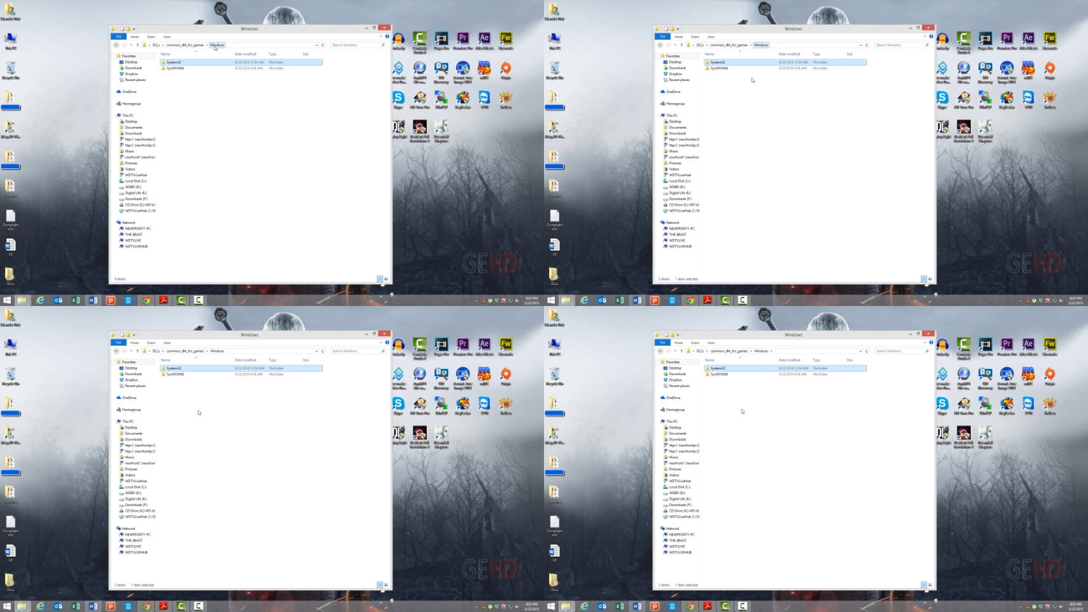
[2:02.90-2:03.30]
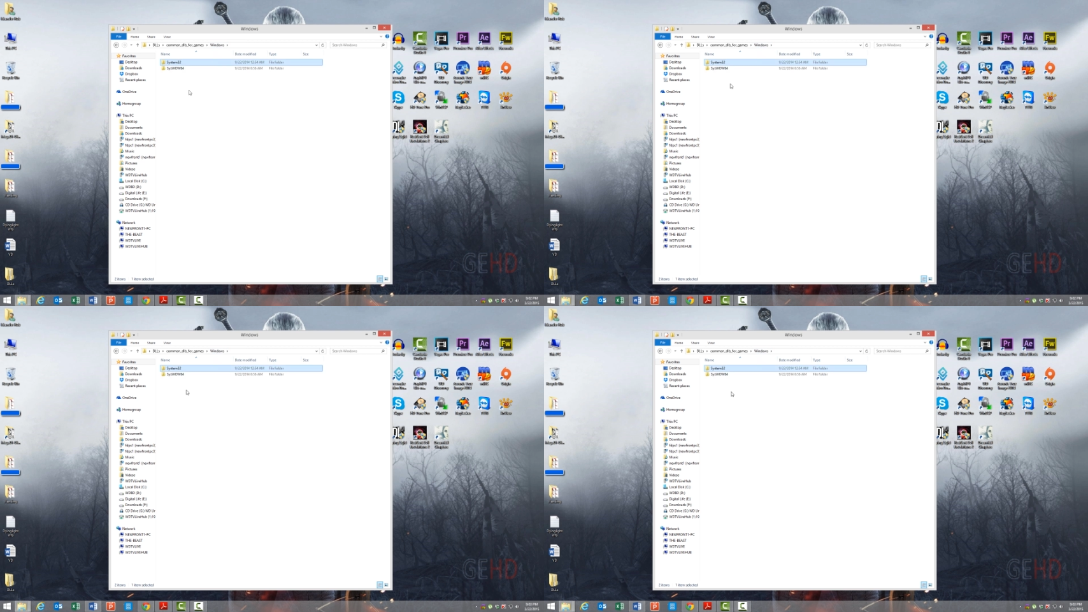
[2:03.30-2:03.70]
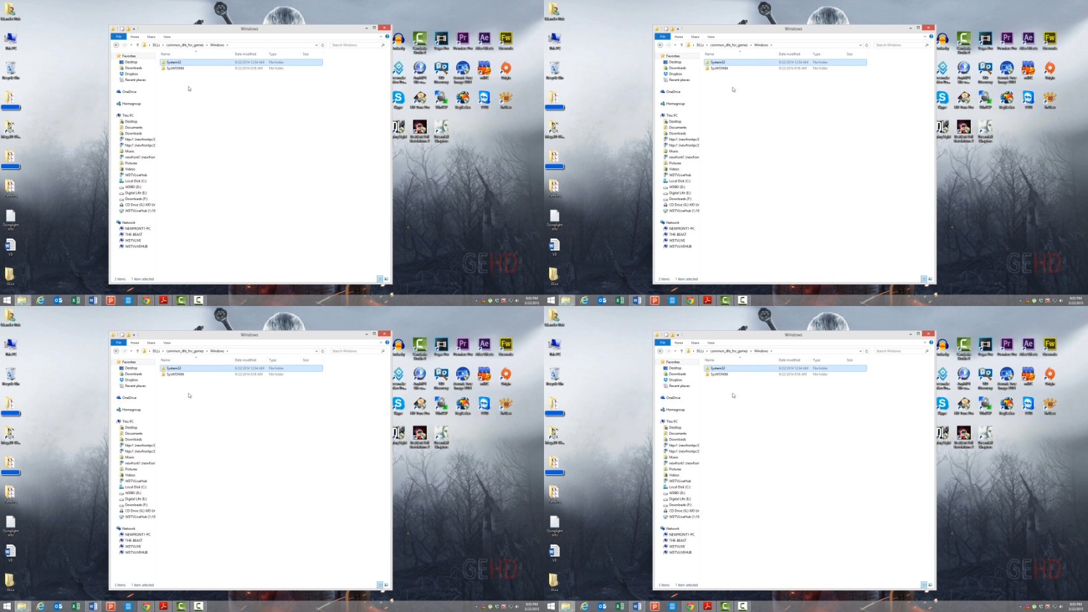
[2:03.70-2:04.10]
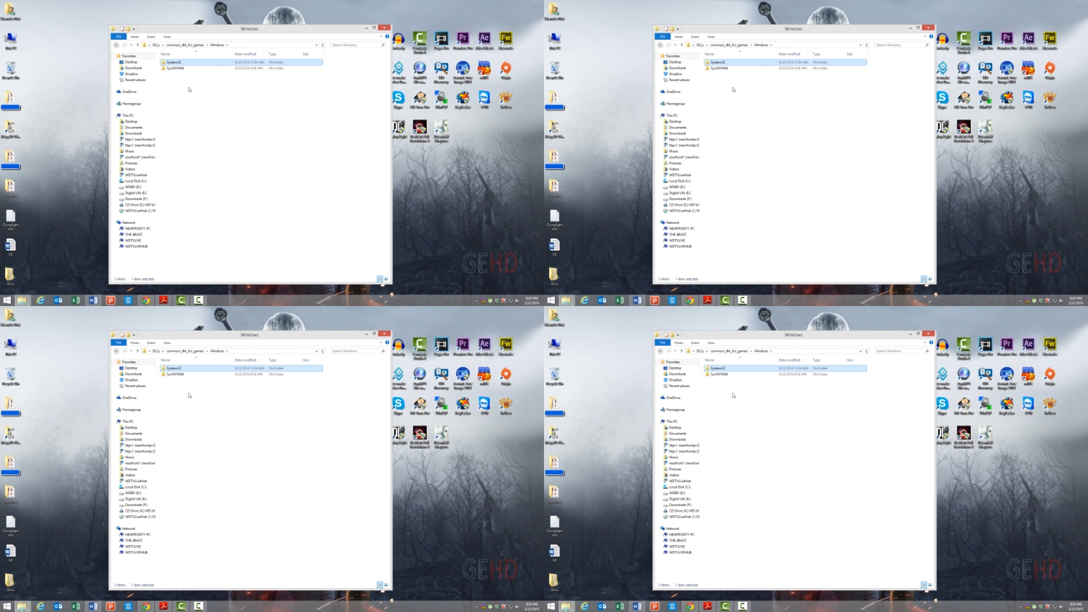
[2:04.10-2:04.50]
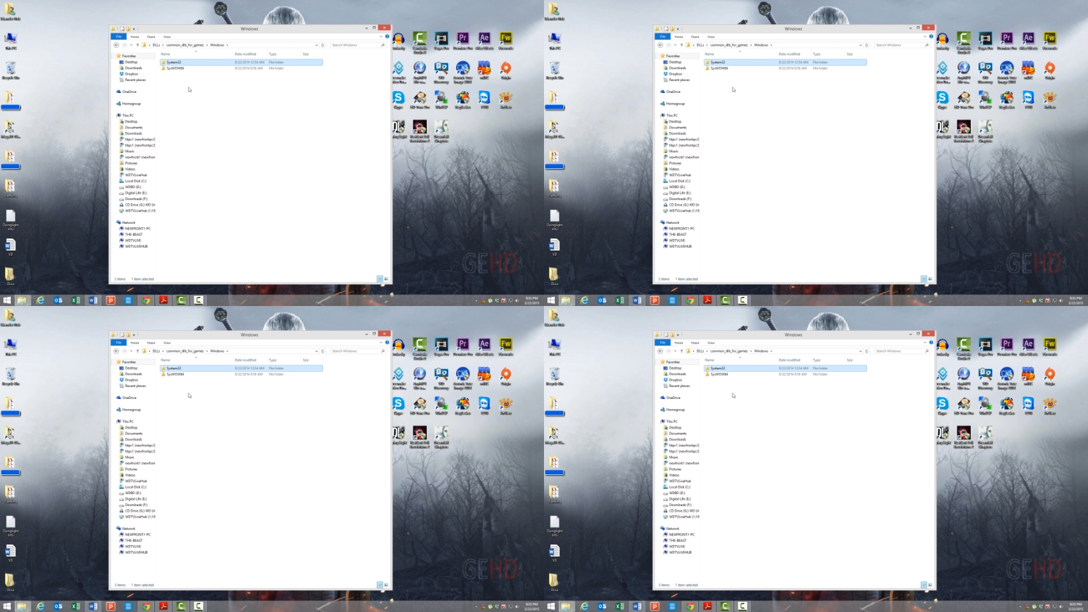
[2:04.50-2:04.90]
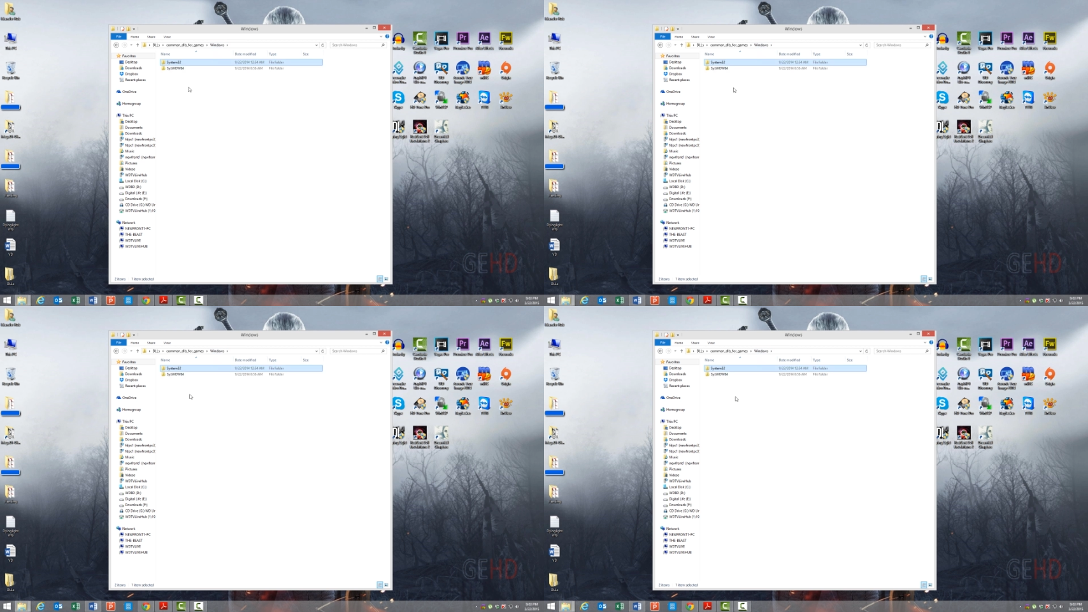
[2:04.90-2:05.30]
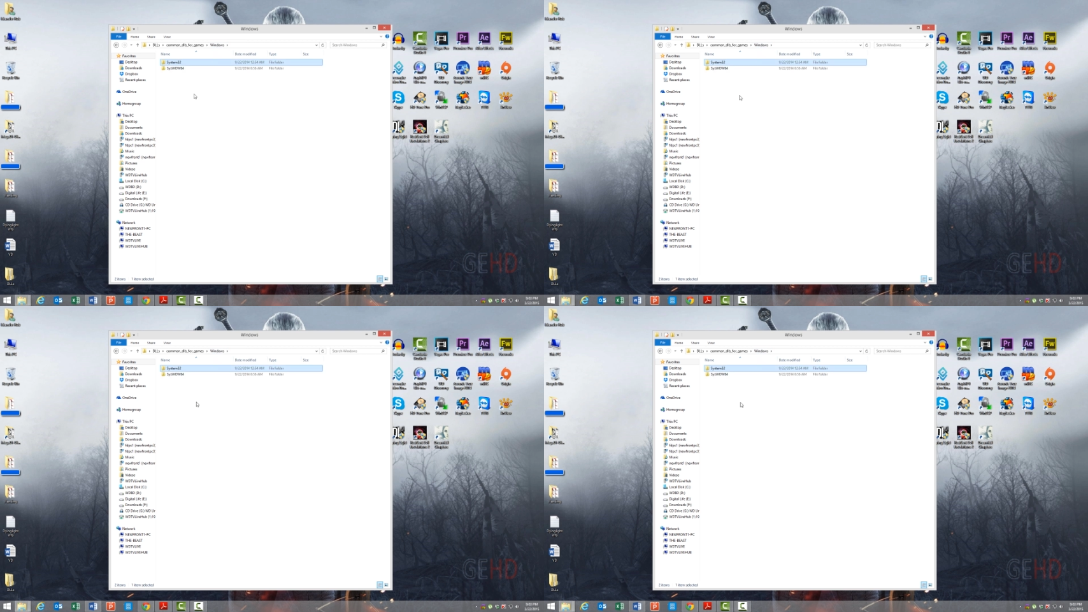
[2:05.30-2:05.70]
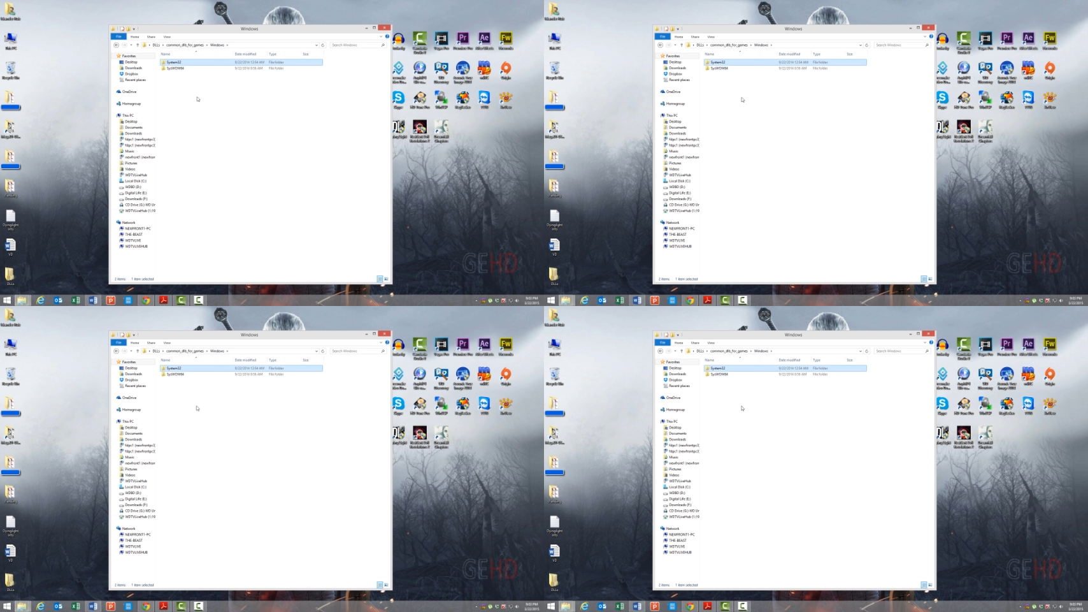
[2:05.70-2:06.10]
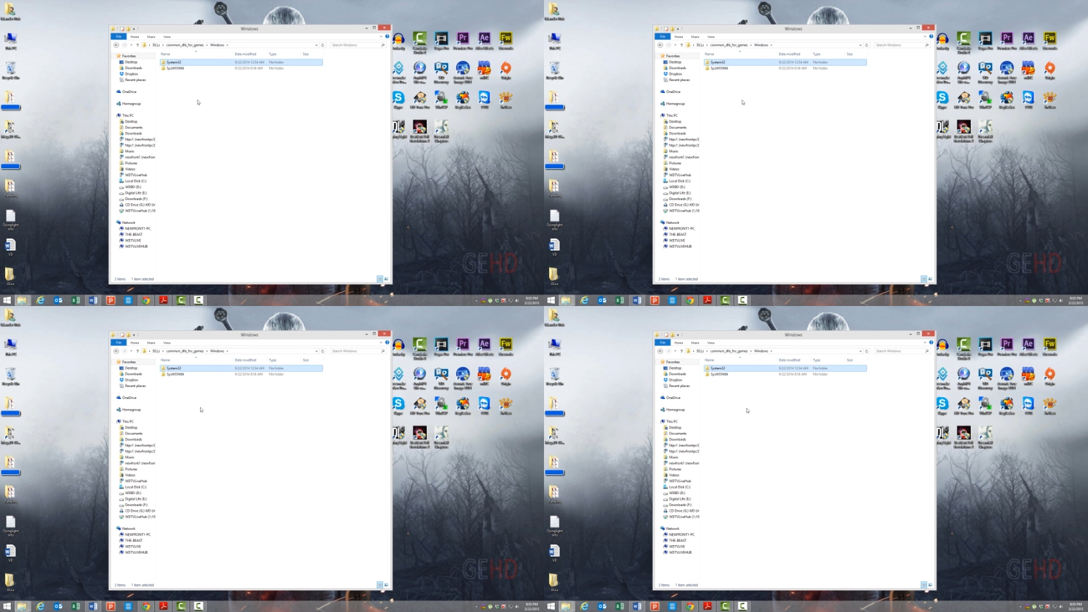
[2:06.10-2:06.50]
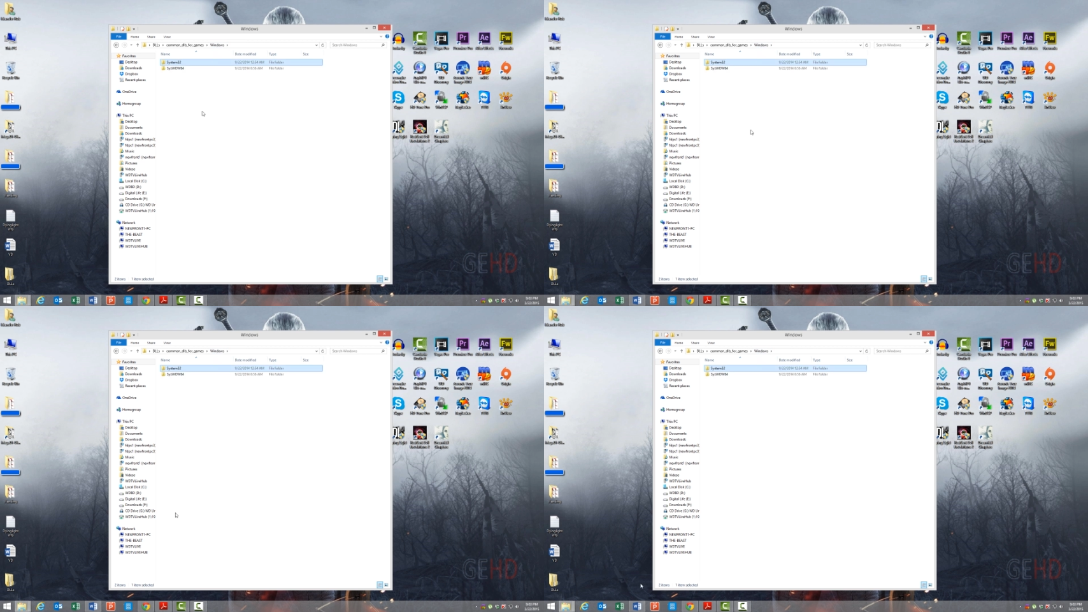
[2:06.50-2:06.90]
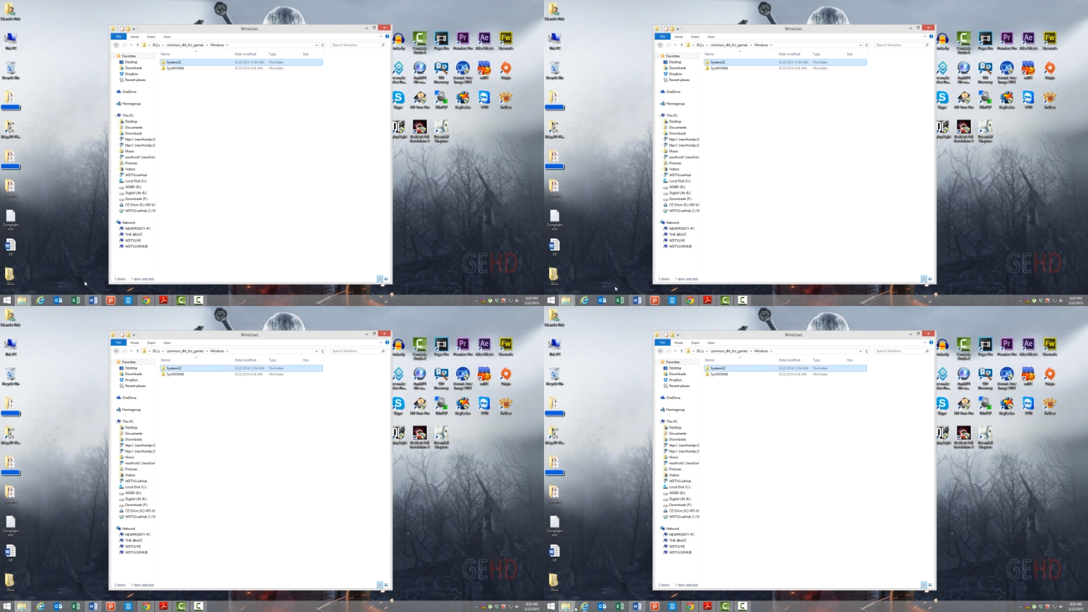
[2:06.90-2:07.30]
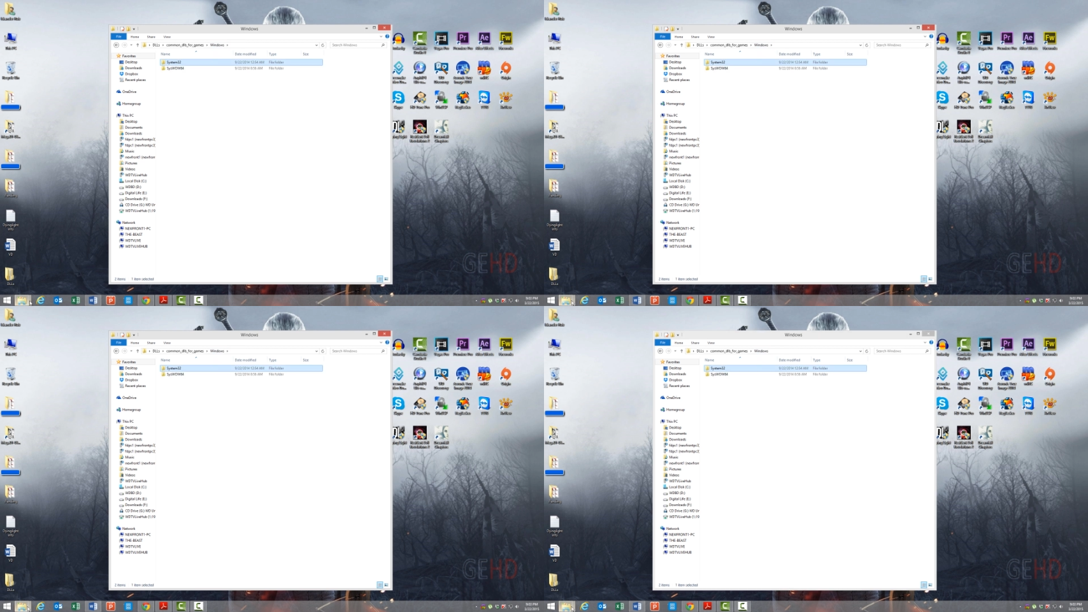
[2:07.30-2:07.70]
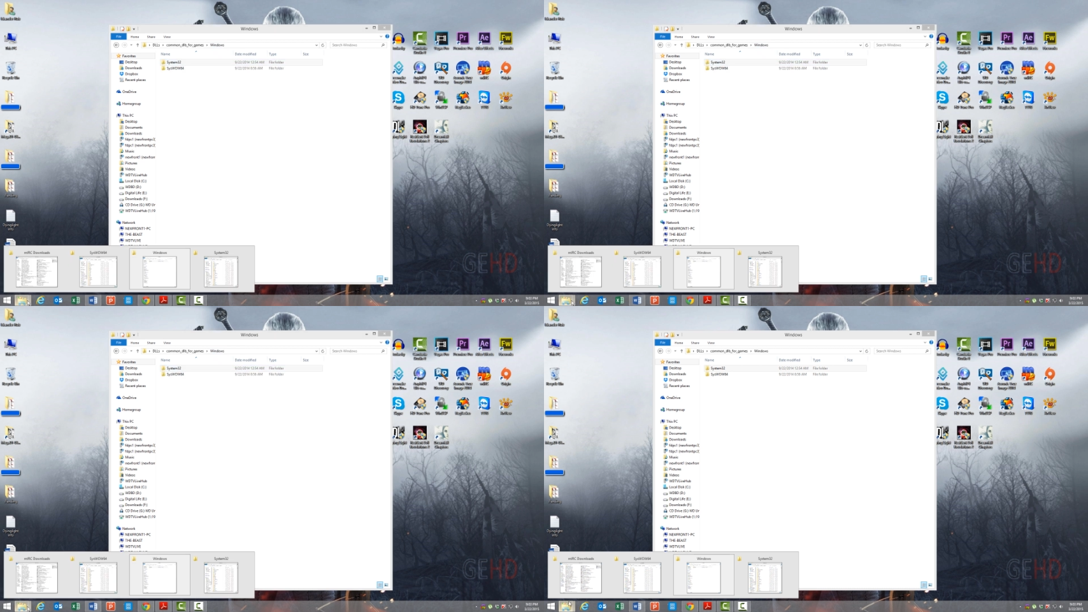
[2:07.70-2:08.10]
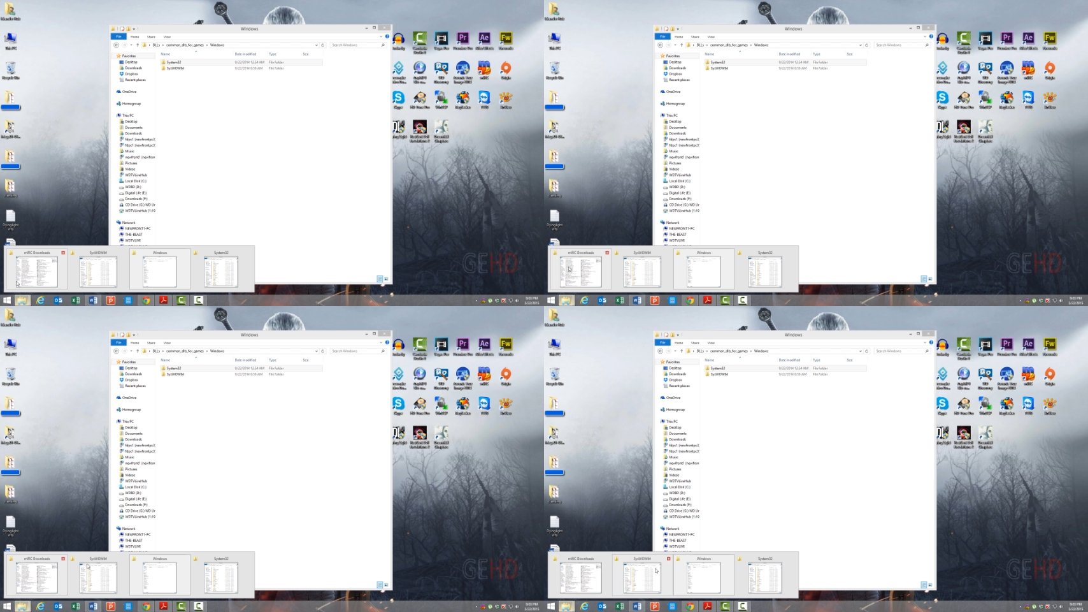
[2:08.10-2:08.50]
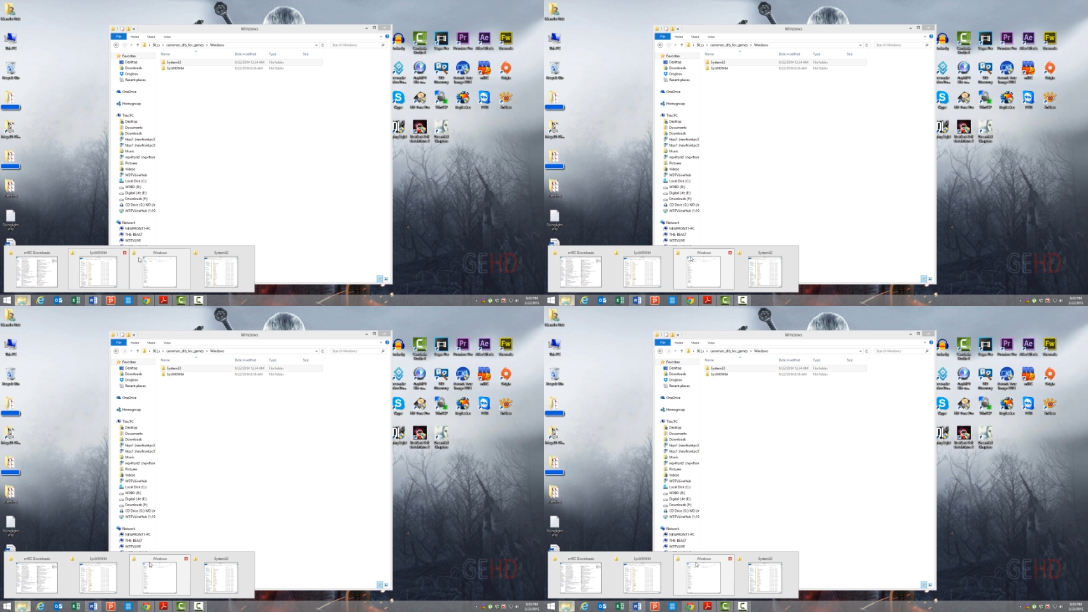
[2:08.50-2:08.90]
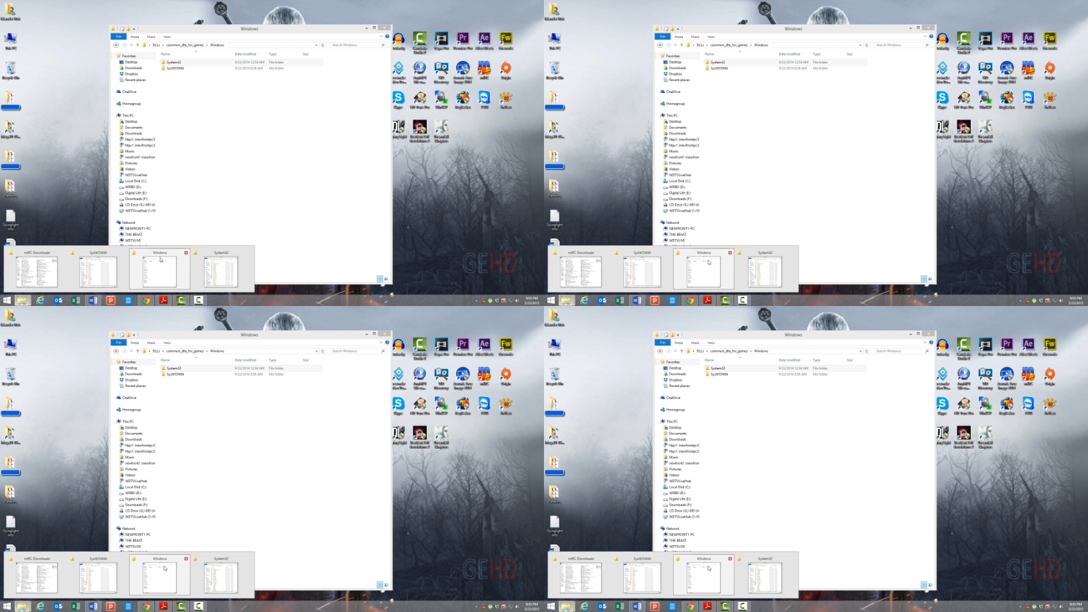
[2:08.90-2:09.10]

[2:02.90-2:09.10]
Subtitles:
(no speaker visible)